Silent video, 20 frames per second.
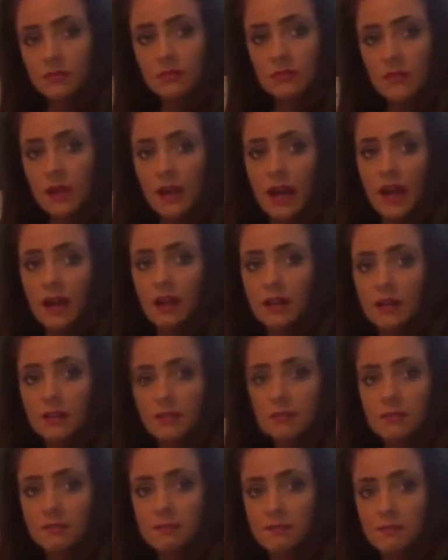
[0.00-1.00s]
Yeah. What would you
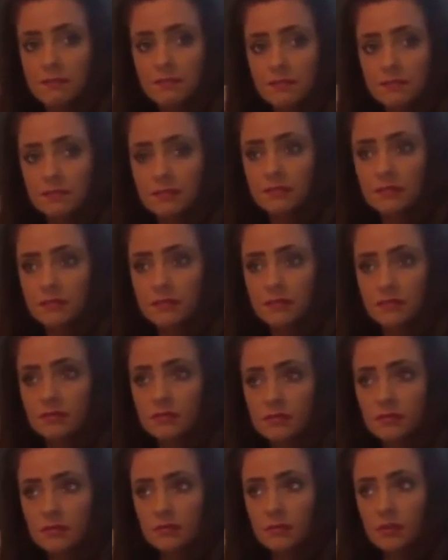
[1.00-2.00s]
do?
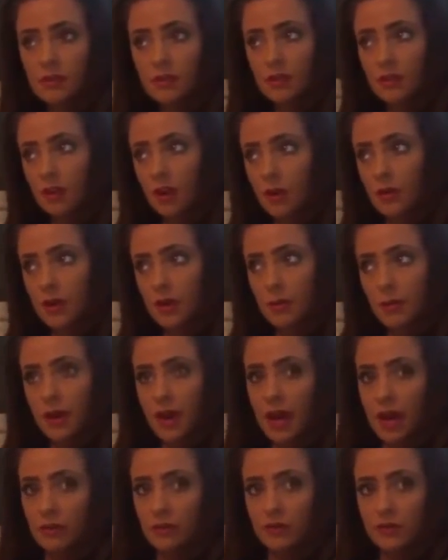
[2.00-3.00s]
Go and get my
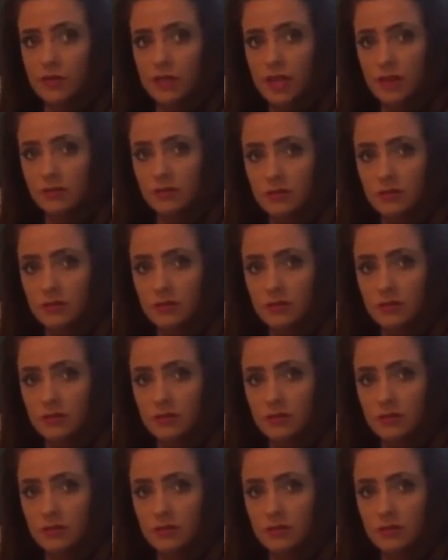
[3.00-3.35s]
candles out.